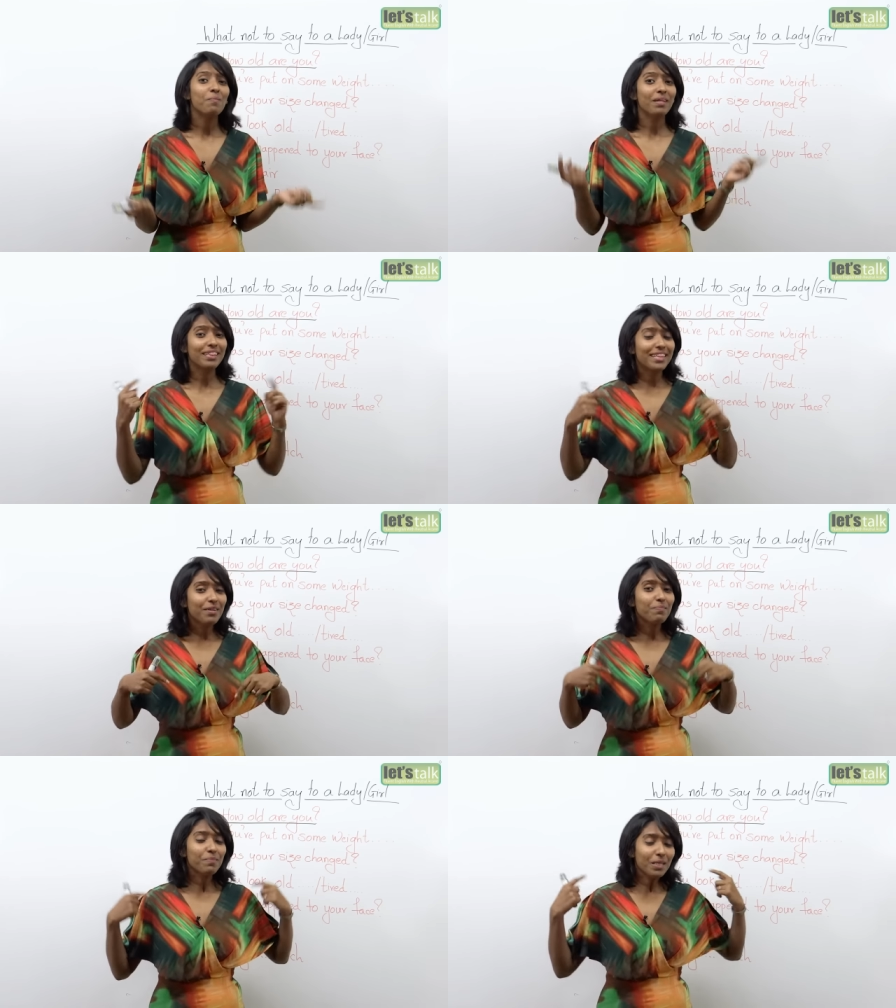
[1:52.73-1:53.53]
but
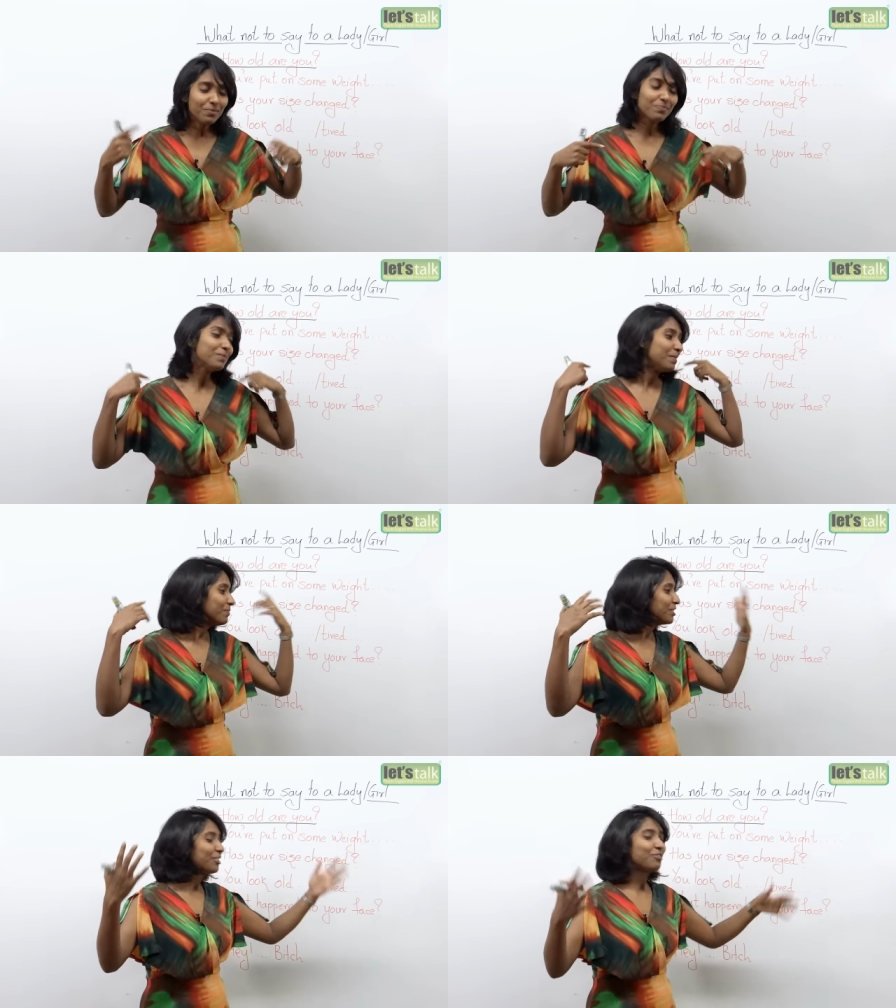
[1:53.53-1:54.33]

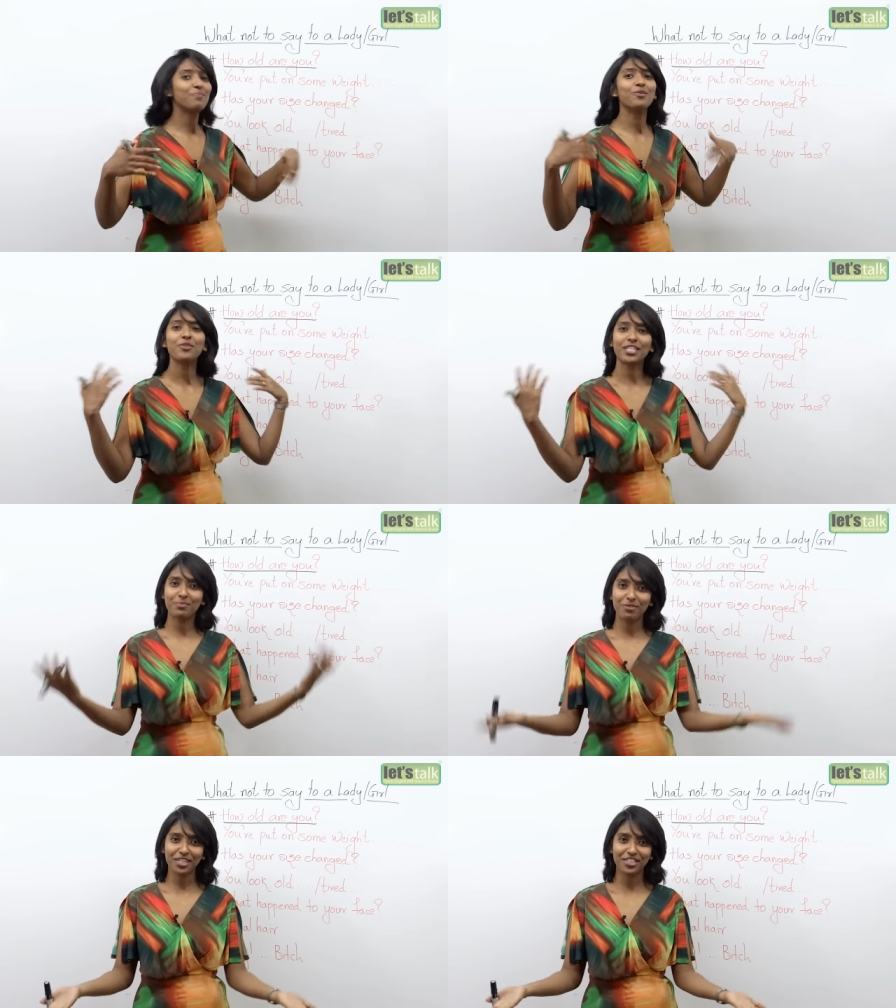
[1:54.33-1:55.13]
people use more
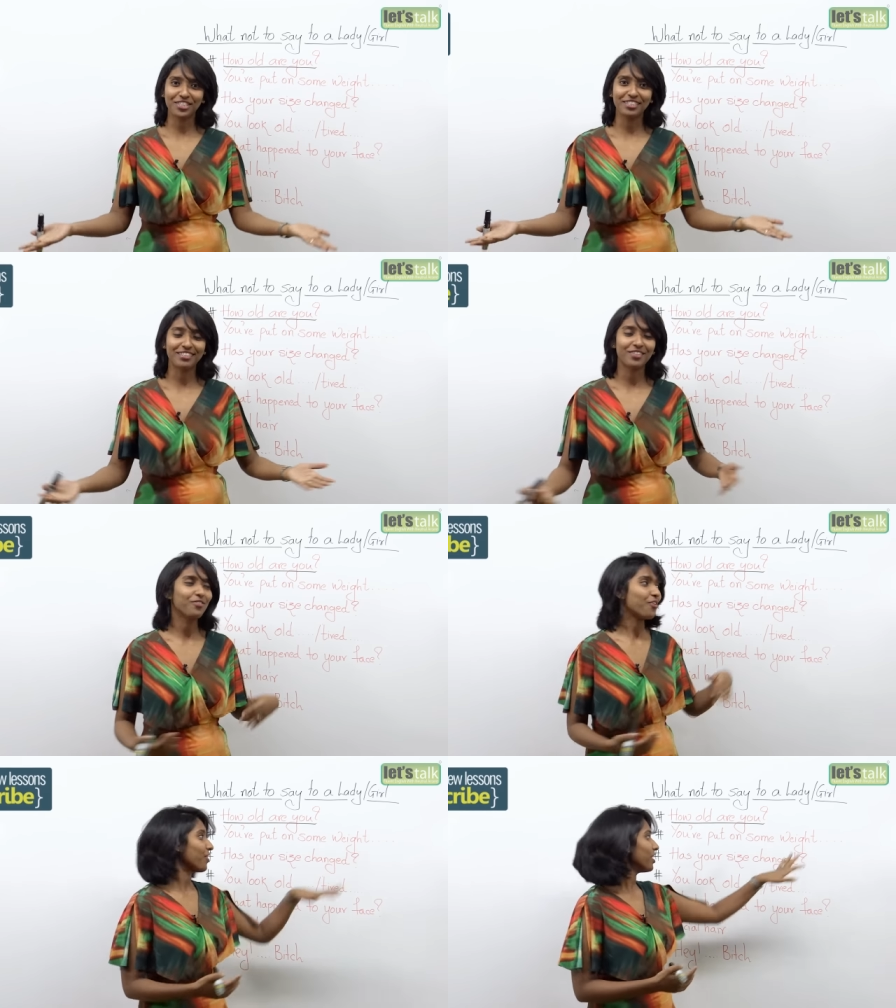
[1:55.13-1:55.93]
expressions
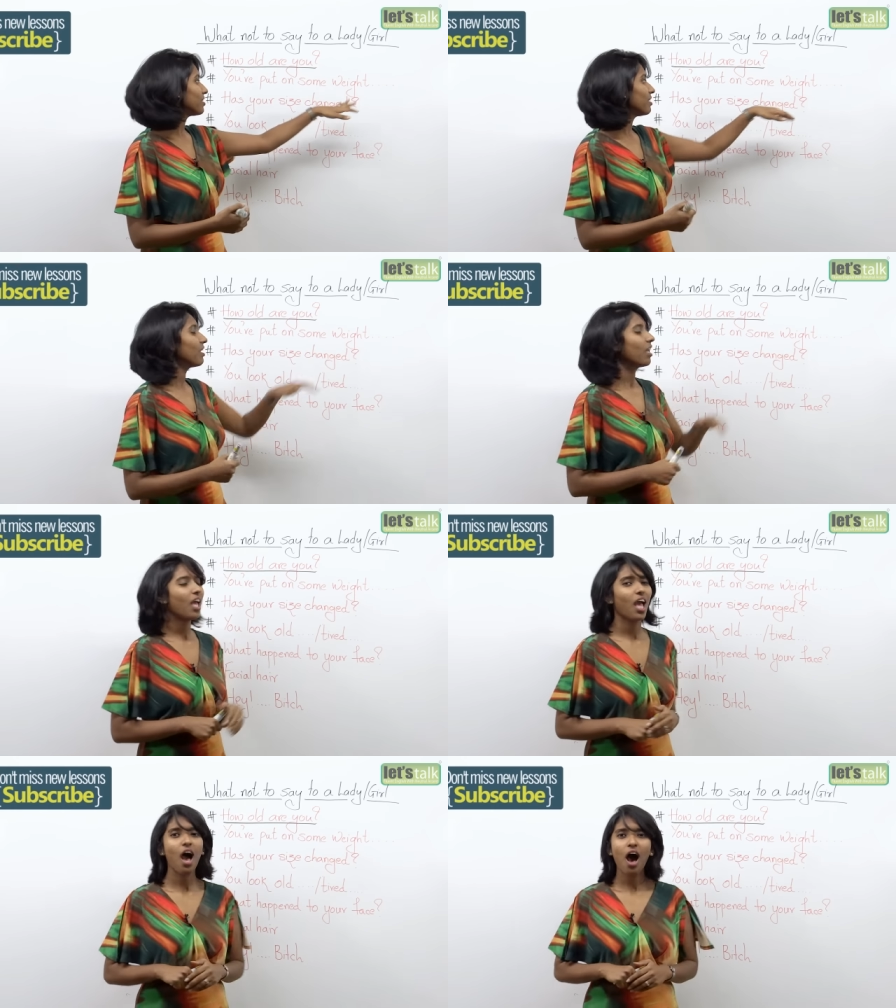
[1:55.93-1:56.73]
for this.
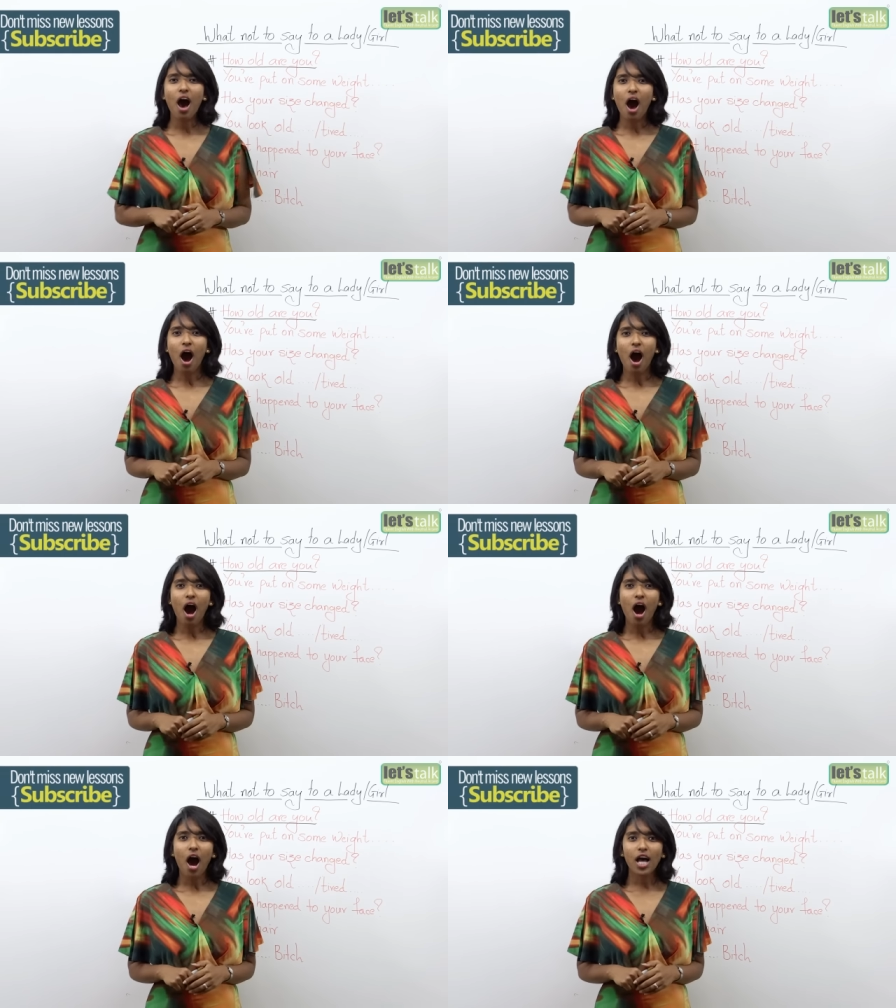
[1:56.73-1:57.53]

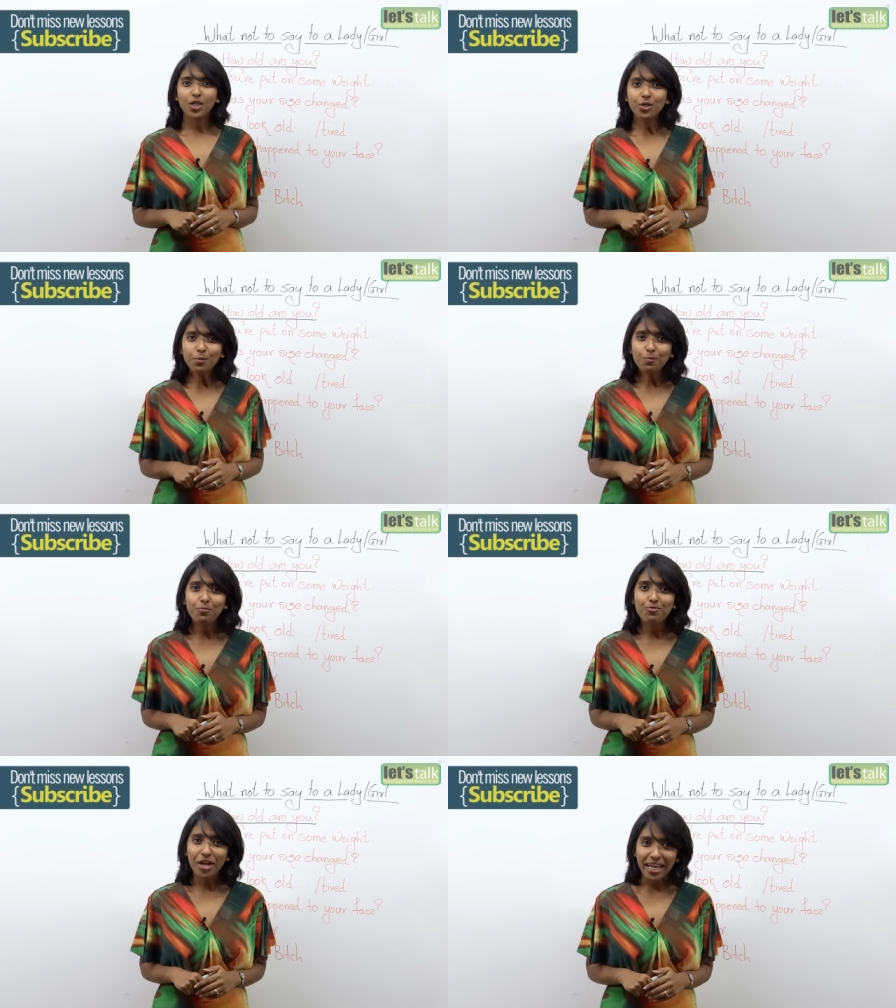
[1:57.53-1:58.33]
Are you
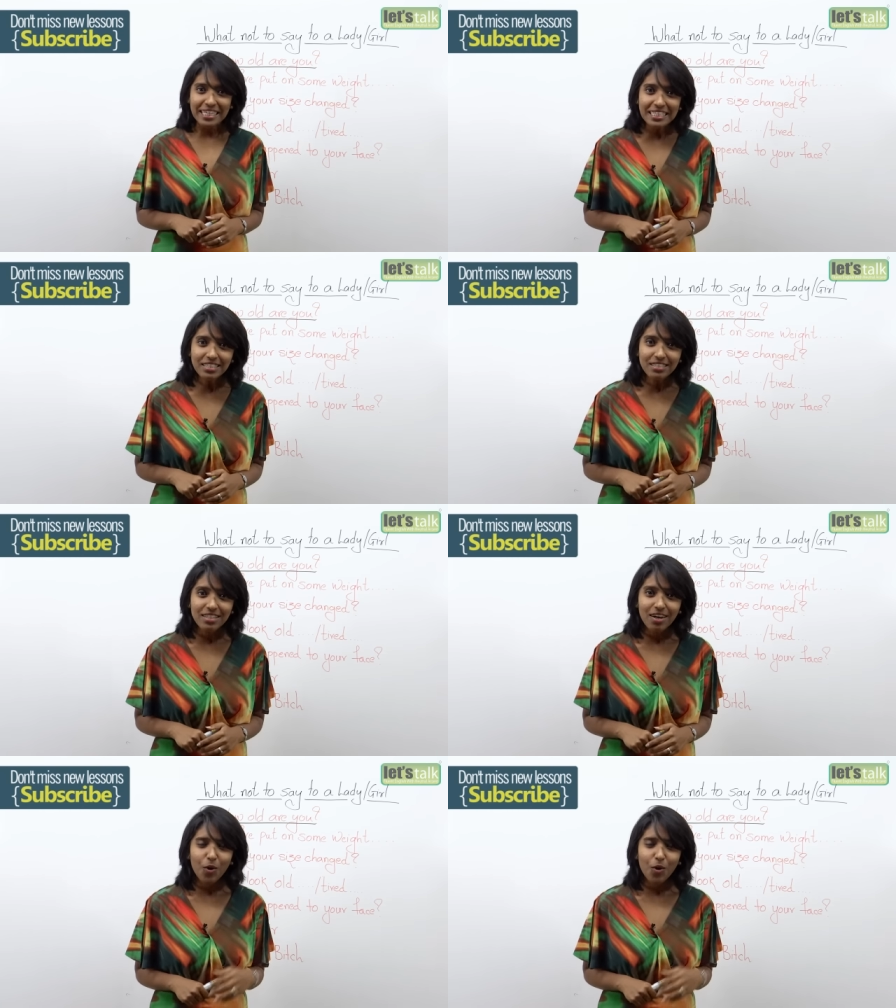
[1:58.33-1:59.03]
pregnant?